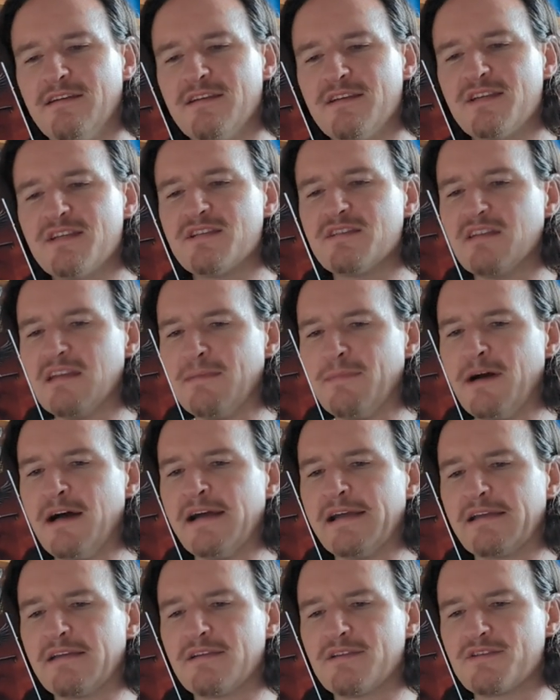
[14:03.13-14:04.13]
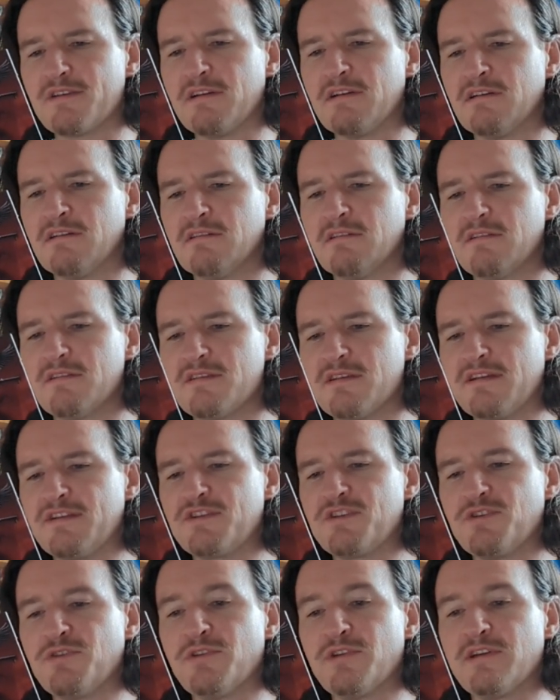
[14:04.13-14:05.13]
Stay back, sir, said
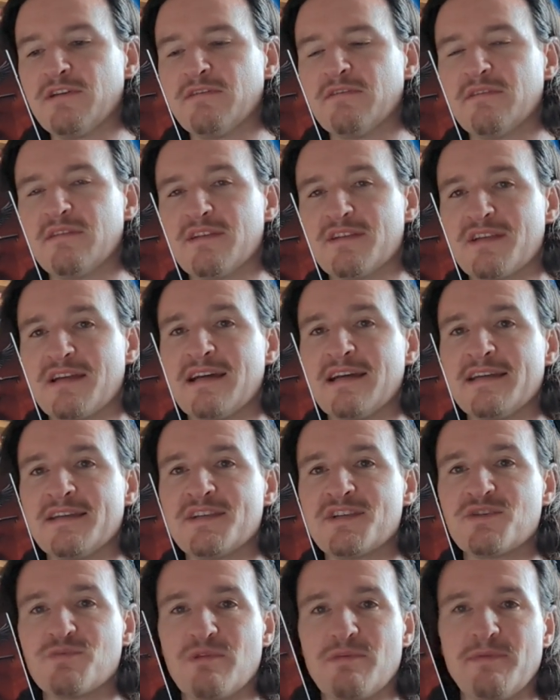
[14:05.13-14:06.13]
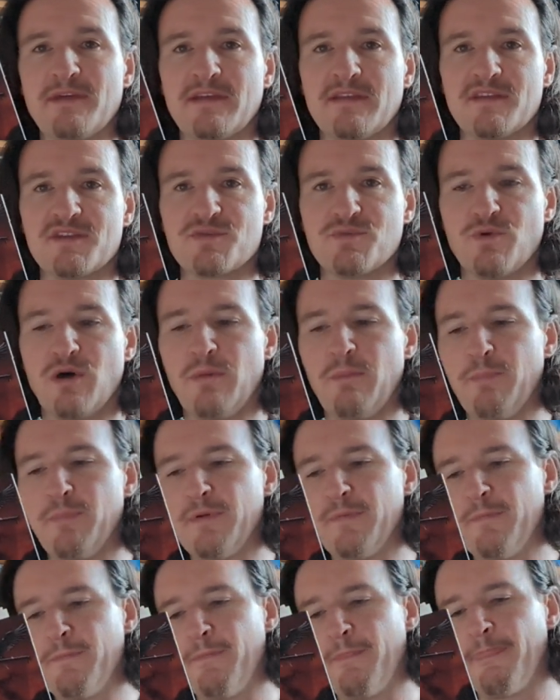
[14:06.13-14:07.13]
Sura, his eyes sweeping the swamp.
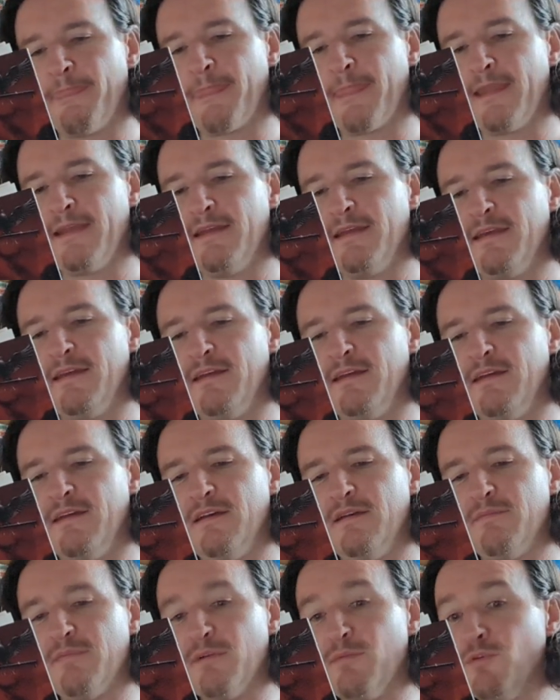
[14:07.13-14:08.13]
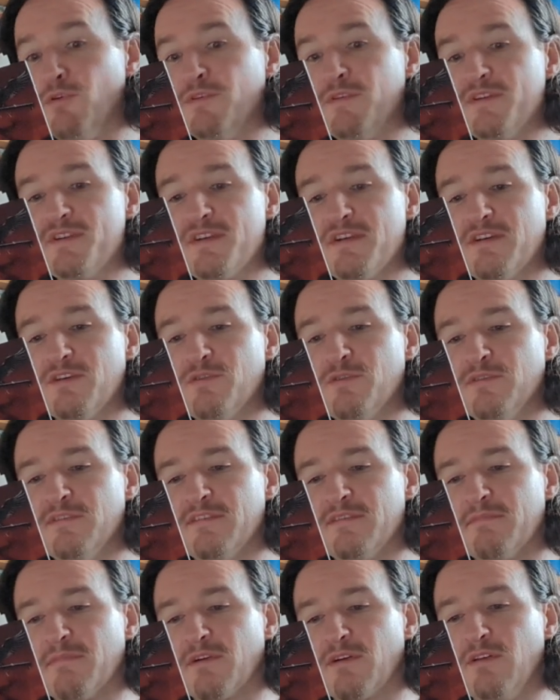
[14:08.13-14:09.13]
Promotus
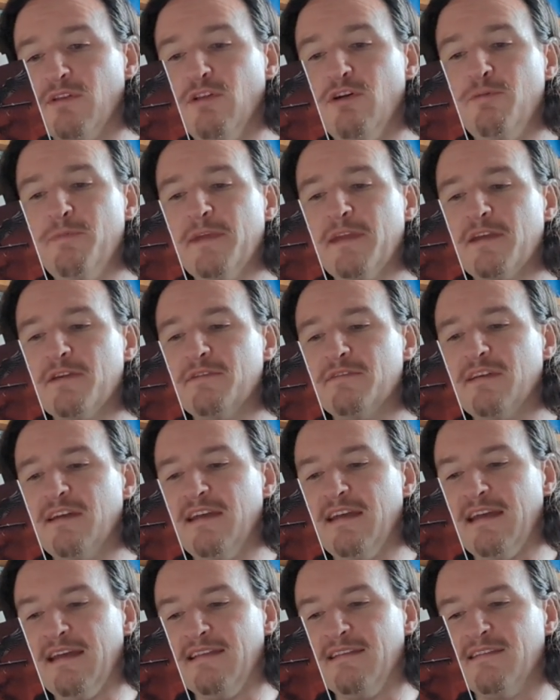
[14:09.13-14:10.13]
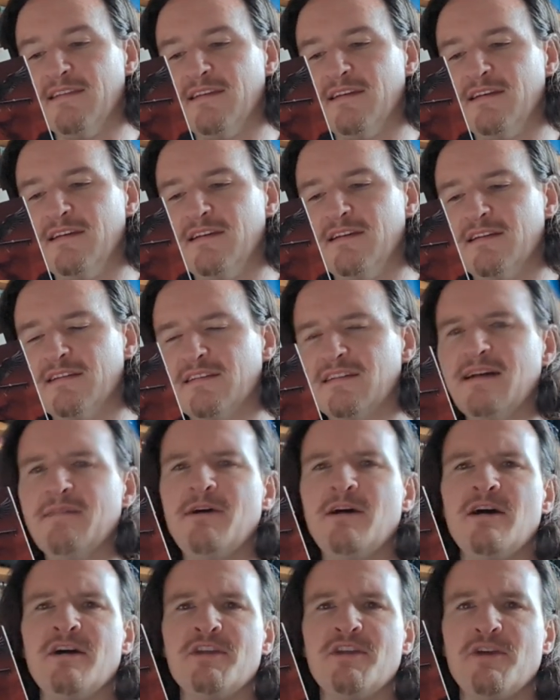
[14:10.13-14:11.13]
ignored him, clopping out ahead. Come
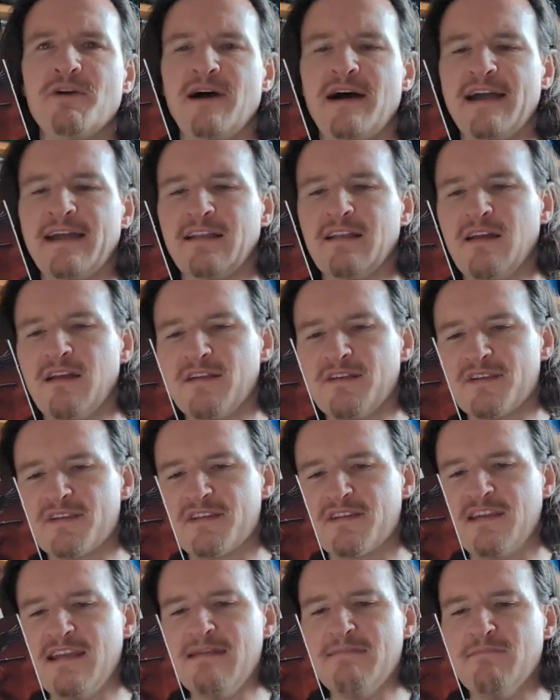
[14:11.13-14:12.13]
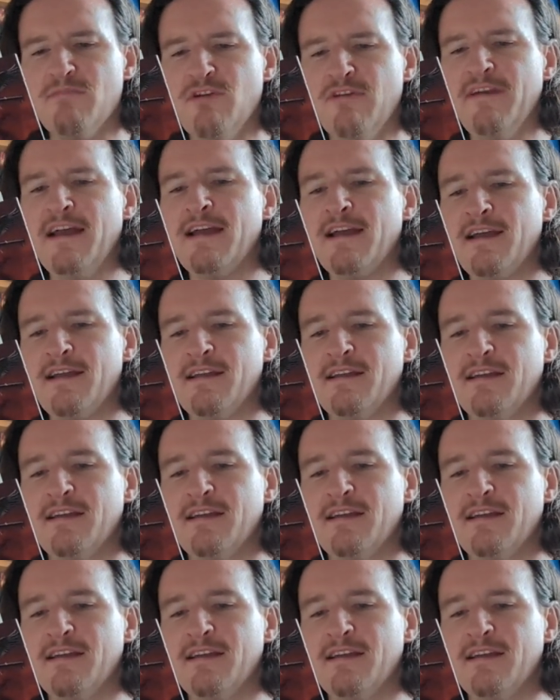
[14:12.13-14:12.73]
on, you idlers, keep moving!